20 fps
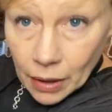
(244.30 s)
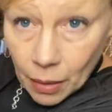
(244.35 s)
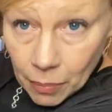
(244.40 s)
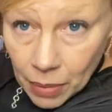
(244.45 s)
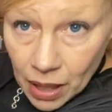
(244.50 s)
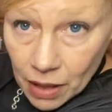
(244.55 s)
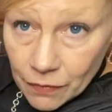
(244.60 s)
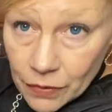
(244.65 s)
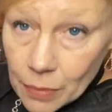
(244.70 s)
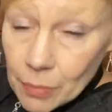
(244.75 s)

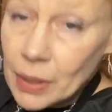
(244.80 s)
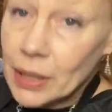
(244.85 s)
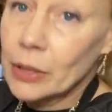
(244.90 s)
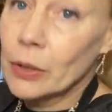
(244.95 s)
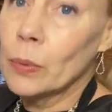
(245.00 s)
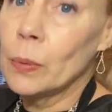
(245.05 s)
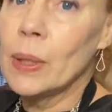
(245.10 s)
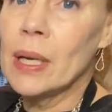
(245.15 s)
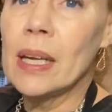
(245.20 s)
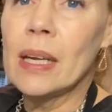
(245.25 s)
above the
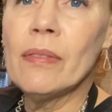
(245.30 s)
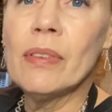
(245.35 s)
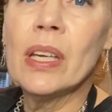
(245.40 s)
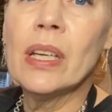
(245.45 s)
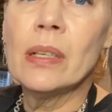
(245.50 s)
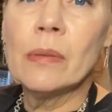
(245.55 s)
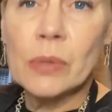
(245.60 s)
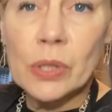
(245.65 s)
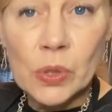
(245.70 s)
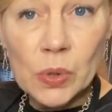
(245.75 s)
microwave
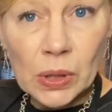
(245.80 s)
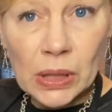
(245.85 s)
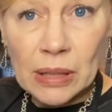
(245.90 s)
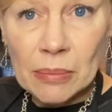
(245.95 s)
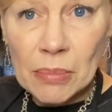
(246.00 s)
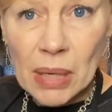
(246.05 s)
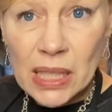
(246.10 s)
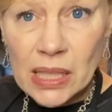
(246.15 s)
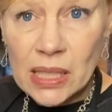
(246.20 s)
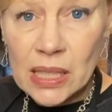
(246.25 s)
and it was really
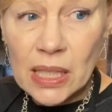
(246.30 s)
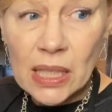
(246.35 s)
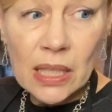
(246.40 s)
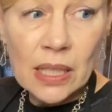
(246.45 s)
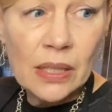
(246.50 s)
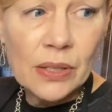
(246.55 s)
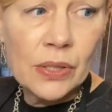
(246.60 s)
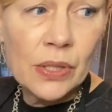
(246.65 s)
messy.